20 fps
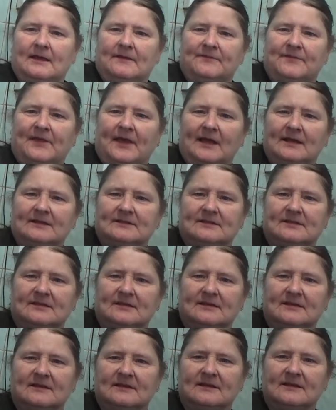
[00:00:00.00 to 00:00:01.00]

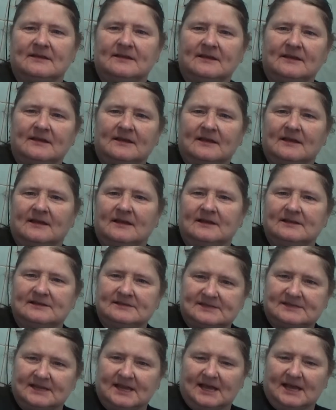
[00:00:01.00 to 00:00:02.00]
That
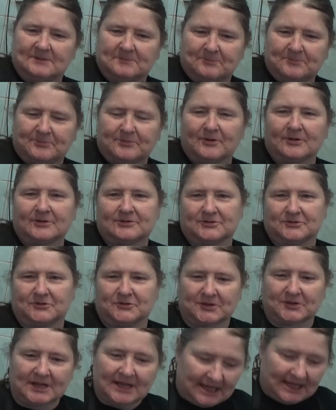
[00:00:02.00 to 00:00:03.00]
is the end
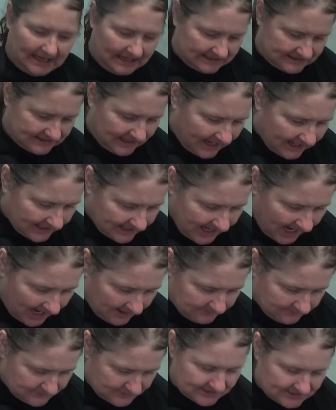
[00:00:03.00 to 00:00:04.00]
product. And that
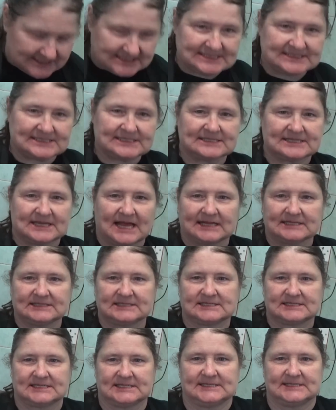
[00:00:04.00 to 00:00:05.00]
camera is
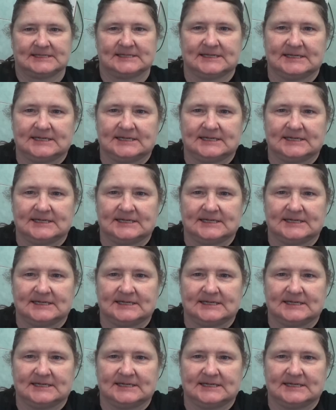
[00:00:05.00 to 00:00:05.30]
slanting.